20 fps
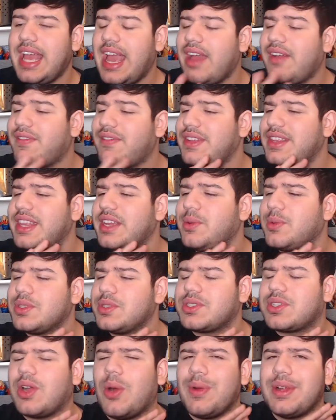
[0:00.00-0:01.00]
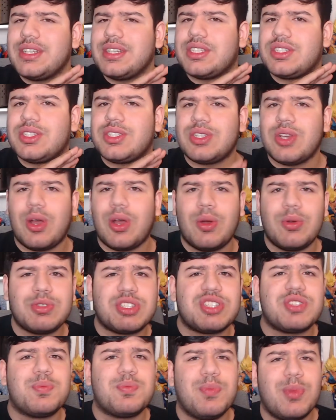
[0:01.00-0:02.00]
Everything was going so
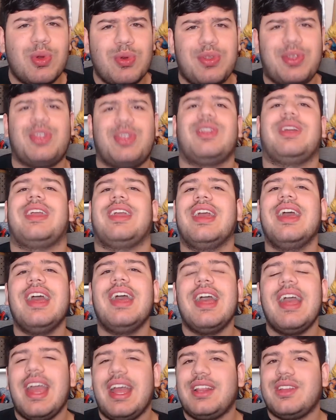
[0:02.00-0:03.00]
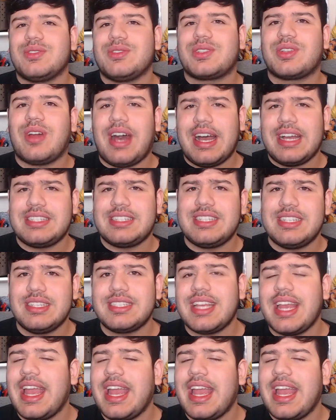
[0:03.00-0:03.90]
smoothly in those classes,